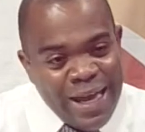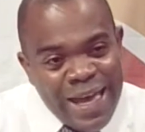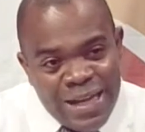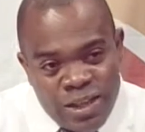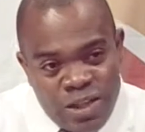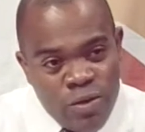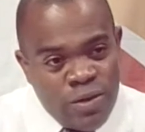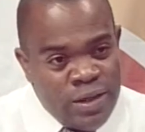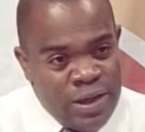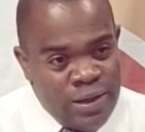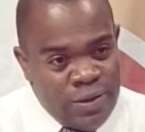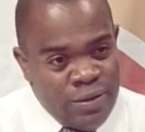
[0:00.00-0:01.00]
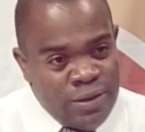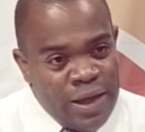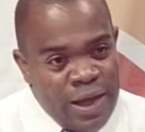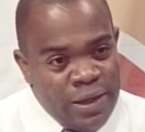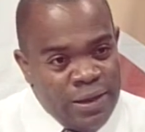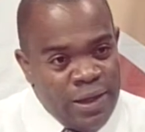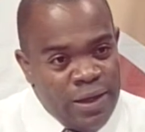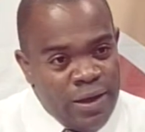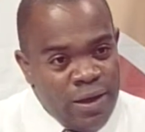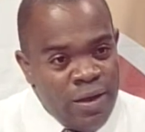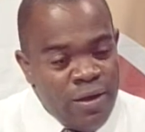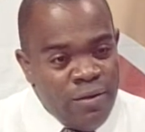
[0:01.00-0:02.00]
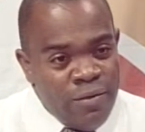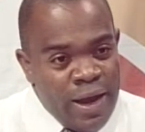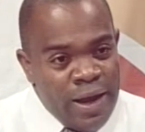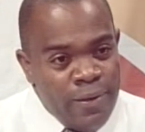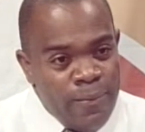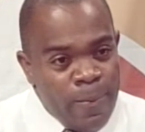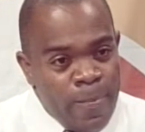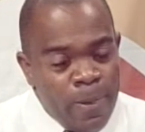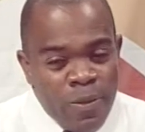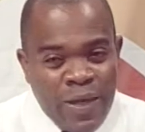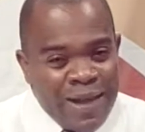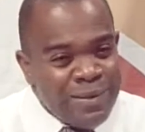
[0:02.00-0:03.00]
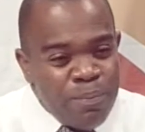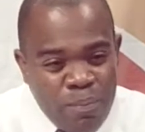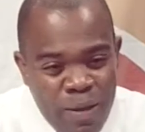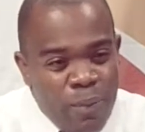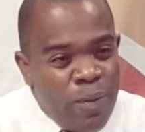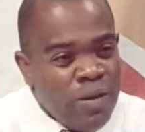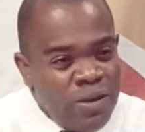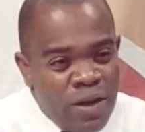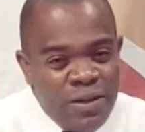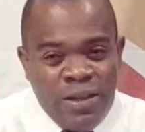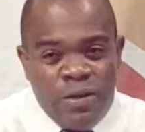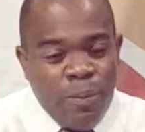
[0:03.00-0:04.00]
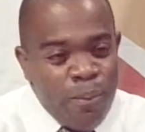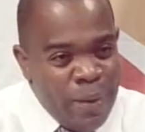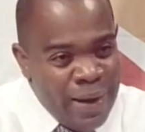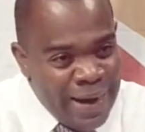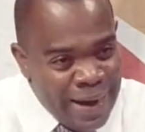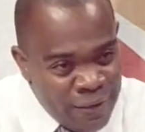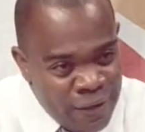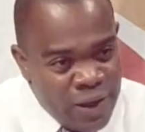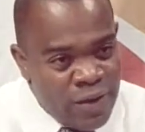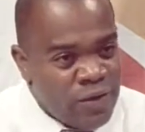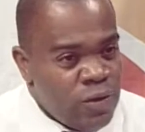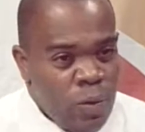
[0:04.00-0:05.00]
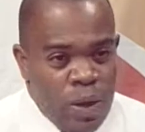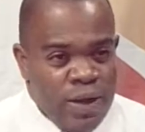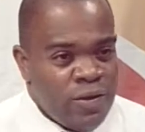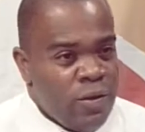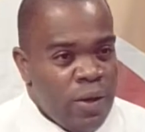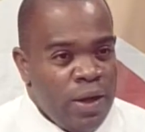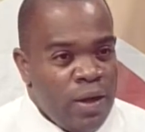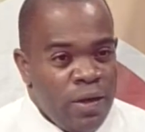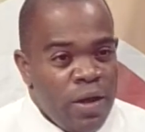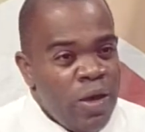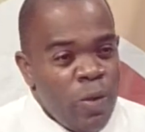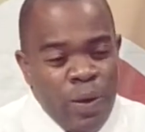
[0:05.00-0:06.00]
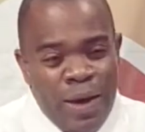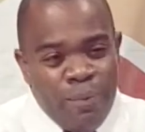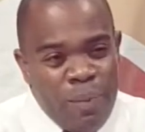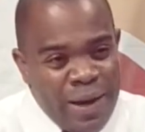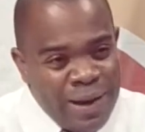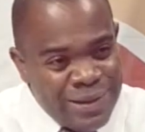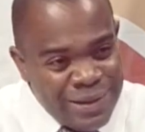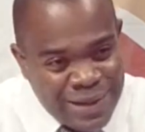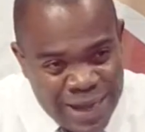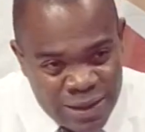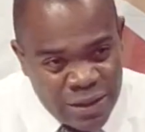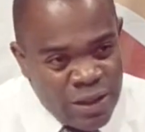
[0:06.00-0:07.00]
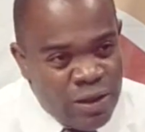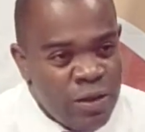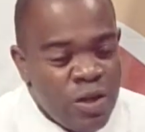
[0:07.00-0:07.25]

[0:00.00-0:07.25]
issues in this society, right, that people just is oblivious to what is going on. We're not paying attention